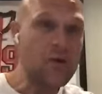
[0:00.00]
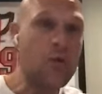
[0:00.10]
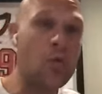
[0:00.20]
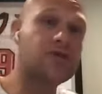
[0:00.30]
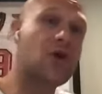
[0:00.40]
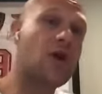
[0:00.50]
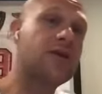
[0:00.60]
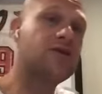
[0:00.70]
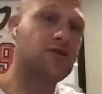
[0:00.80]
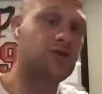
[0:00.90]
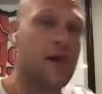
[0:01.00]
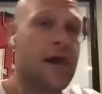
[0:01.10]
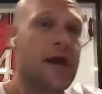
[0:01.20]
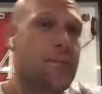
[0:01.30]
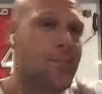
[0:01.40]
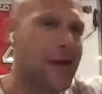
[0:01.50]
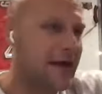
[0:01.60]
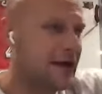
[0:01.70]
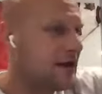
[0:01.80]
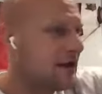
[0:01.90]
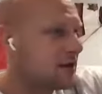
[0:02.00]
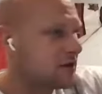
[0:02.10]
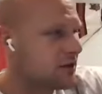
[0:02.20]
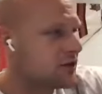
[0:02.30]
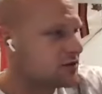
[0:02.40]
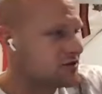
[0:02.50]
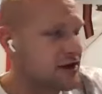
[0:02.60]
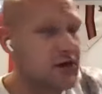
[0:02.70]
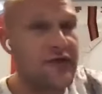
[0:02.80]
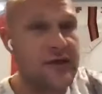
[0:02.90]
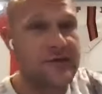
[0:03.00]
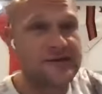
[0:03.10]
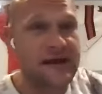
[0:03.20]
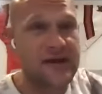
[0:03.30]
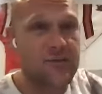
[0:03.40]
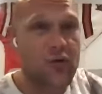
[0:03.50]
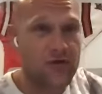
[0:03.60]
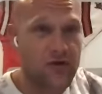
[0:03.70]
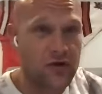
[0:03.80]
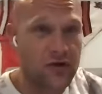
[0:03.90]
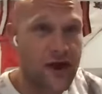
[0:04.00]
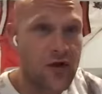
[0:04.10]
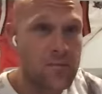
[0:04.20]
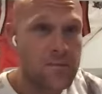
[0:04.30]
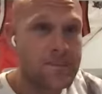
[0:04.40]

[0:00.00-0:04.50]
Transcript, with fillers: we're starting to pick little single families in the portfolio